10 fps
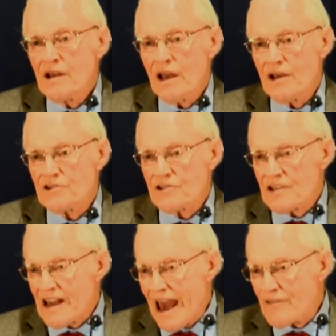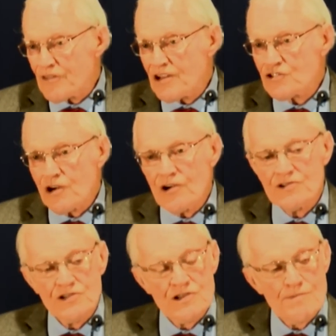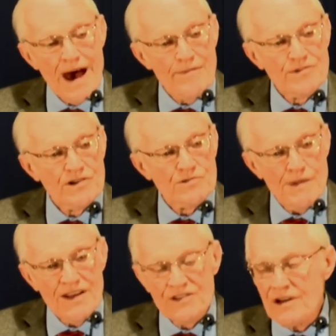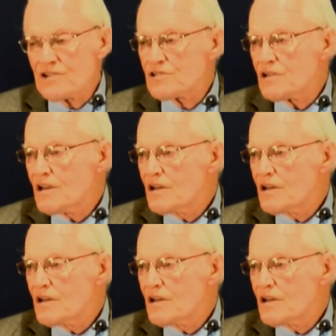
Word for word: is that the Catholic Church is the Baptist, Methodist,